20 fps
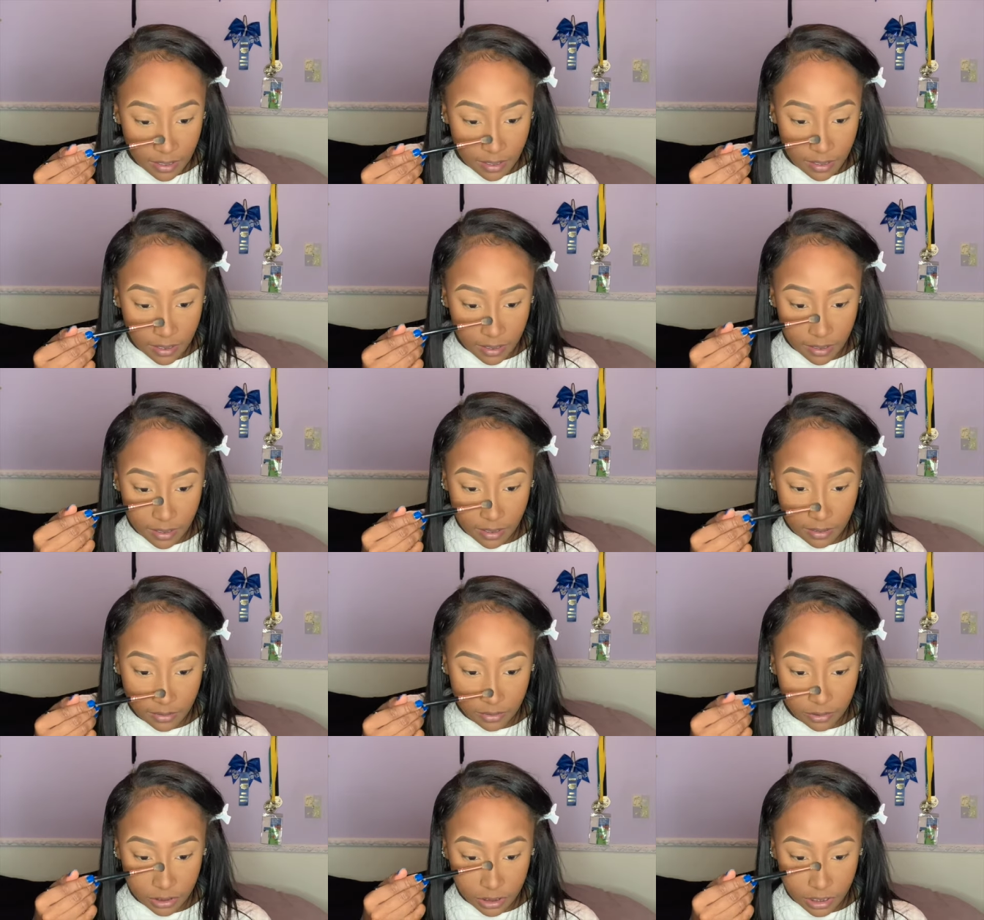
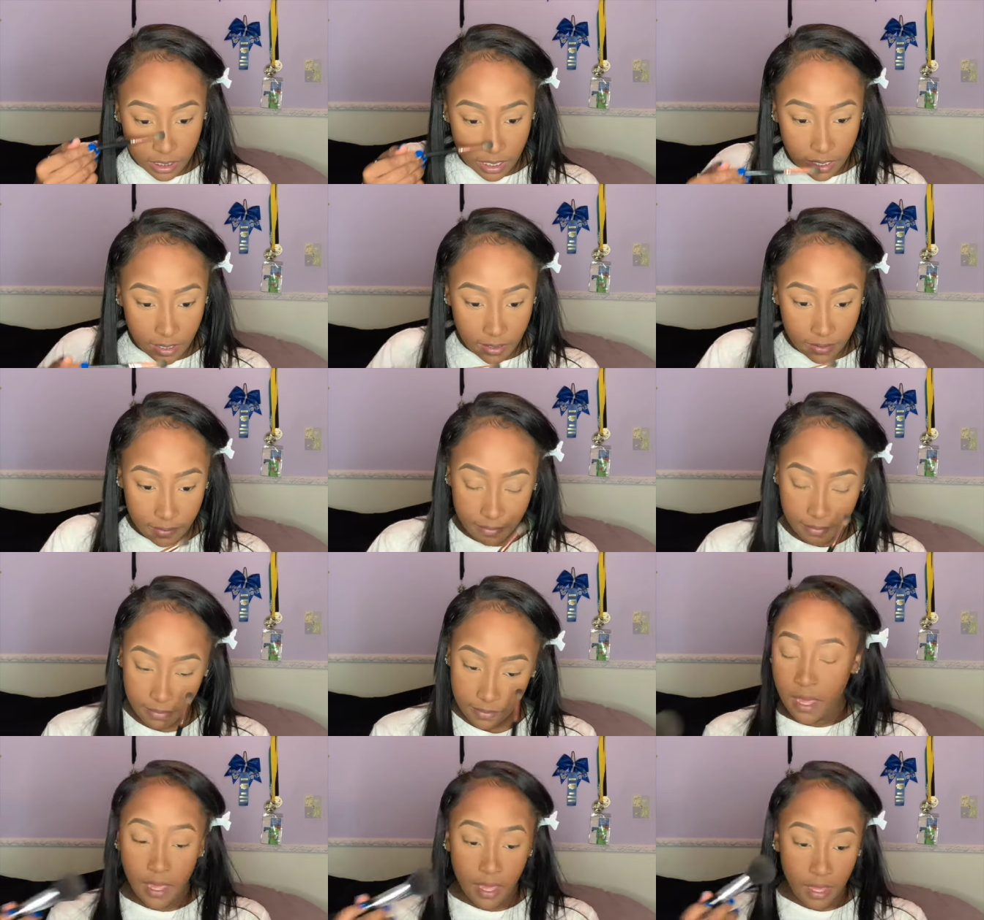nose job.
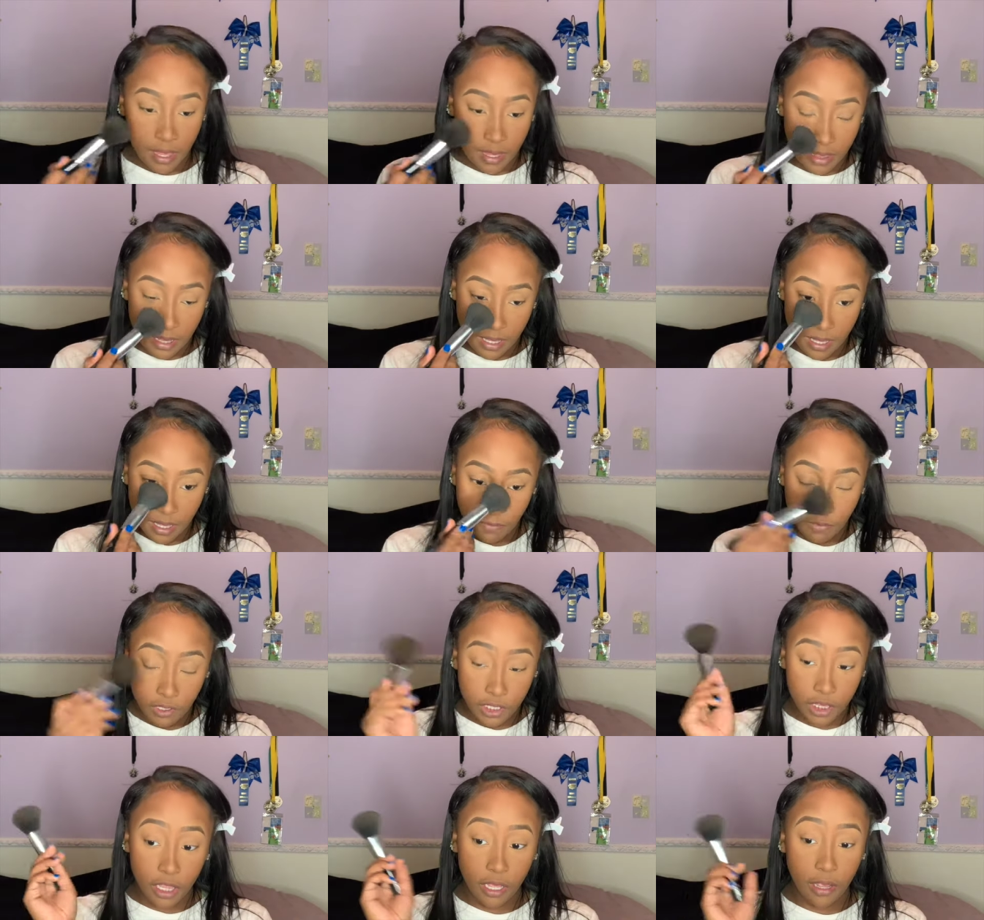And then
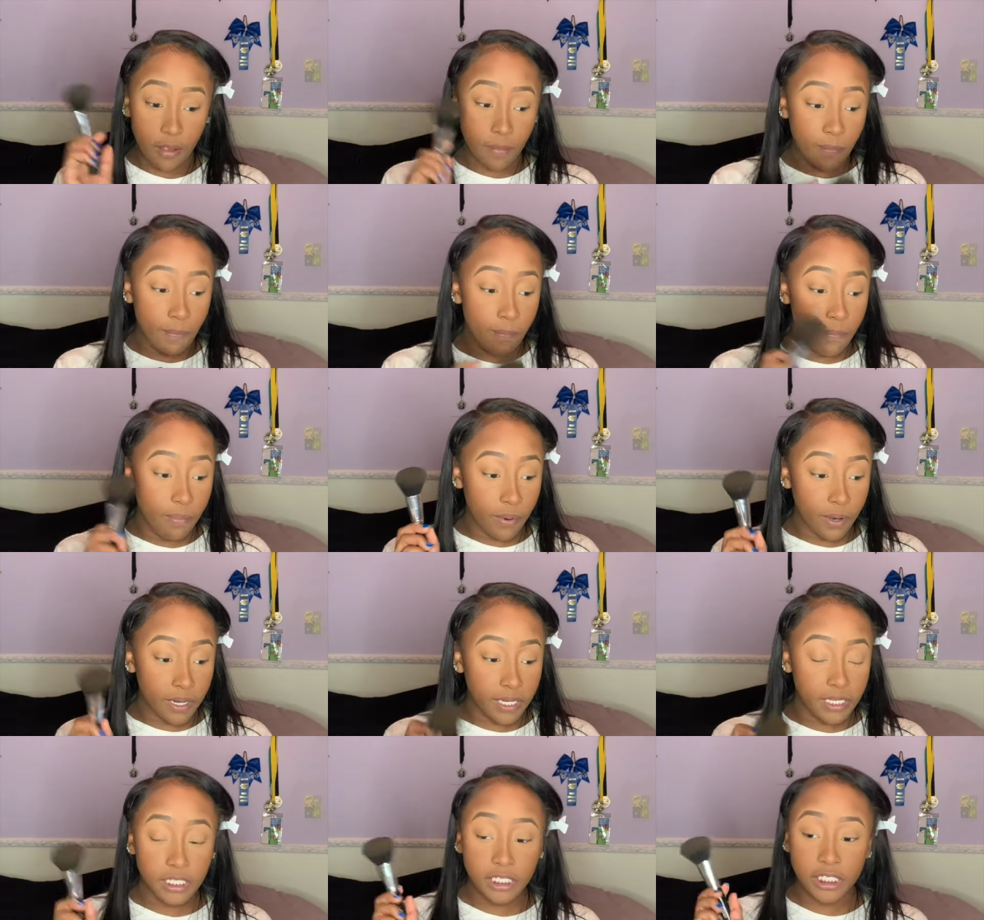with your
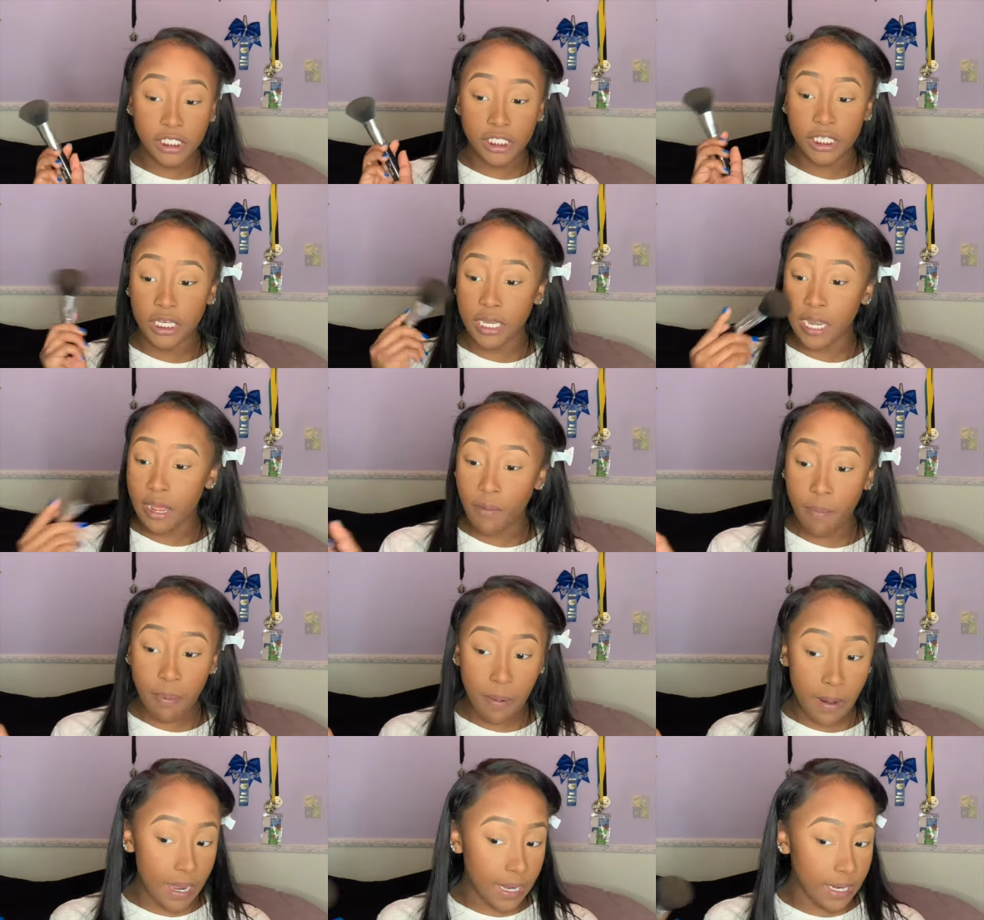brush, no
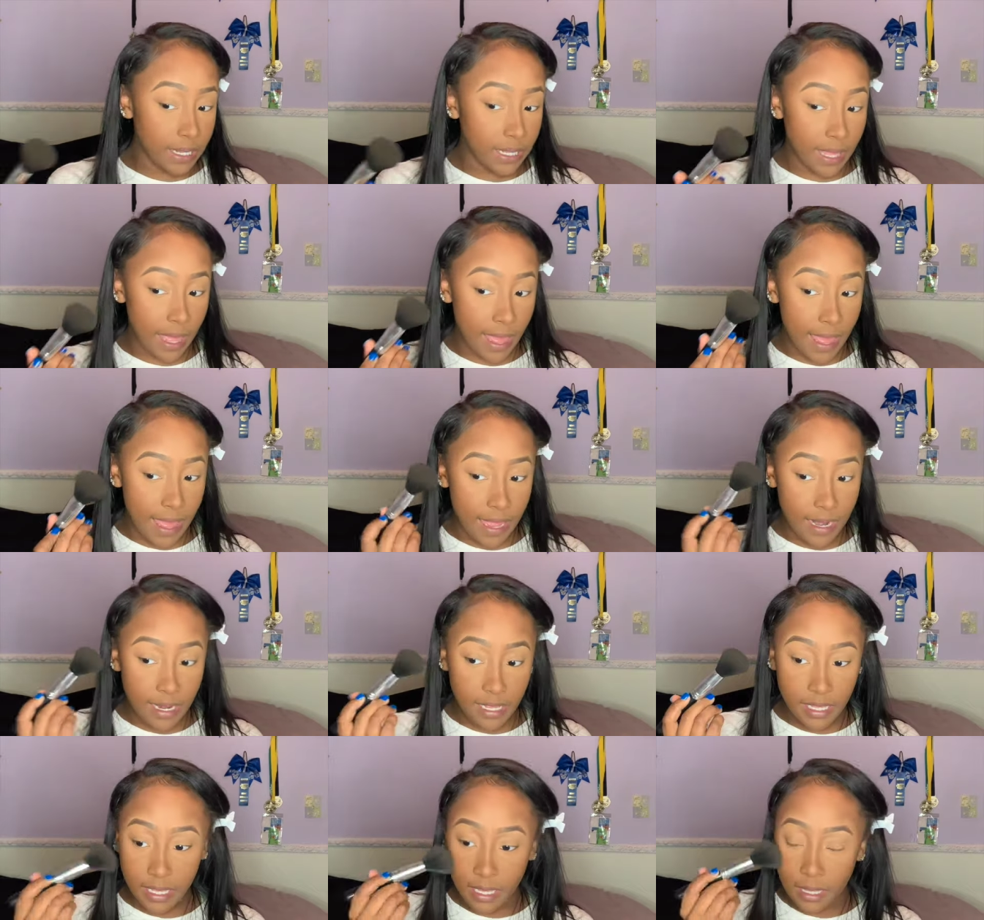product
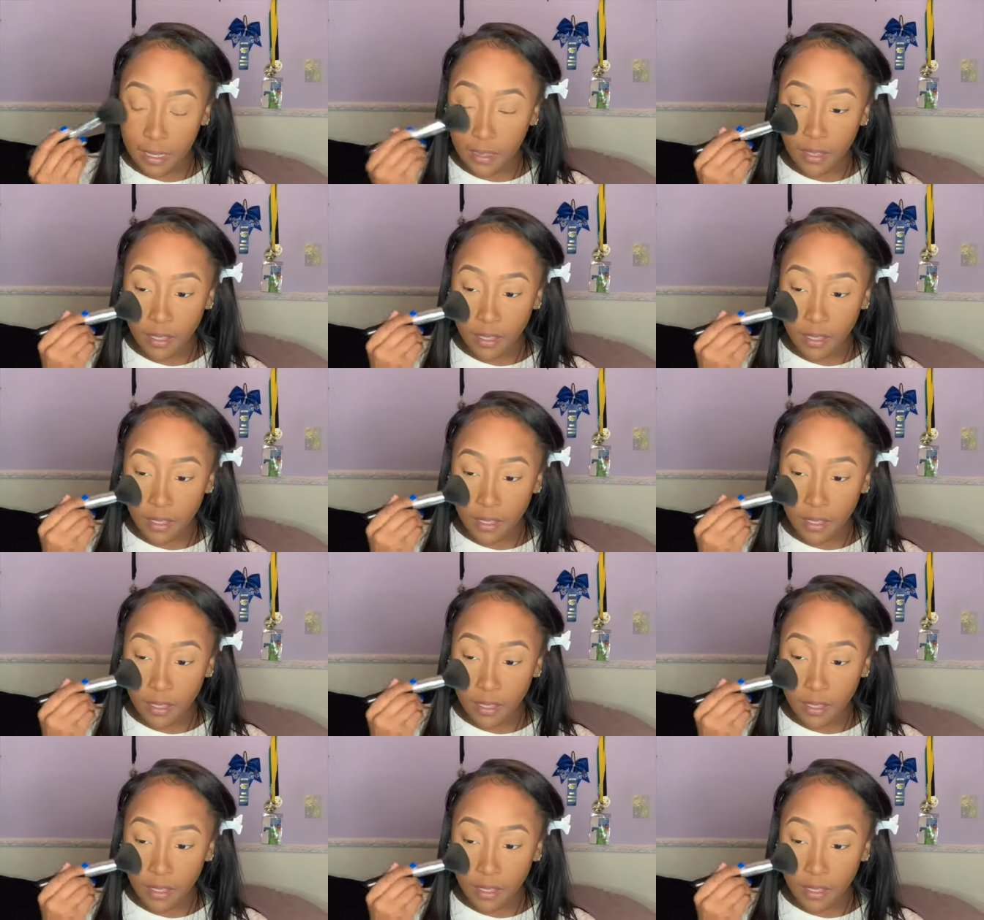added,